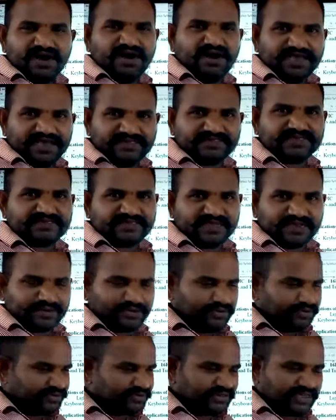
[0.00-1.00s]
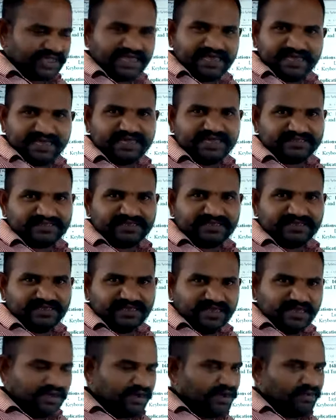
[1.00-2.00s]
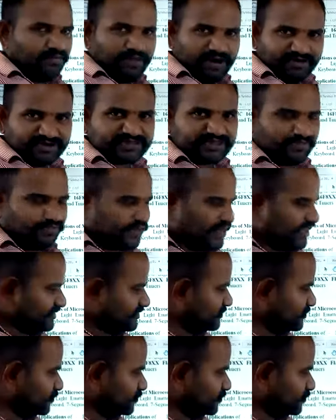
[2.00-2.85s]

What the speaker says: AC circuits, AC power supplies.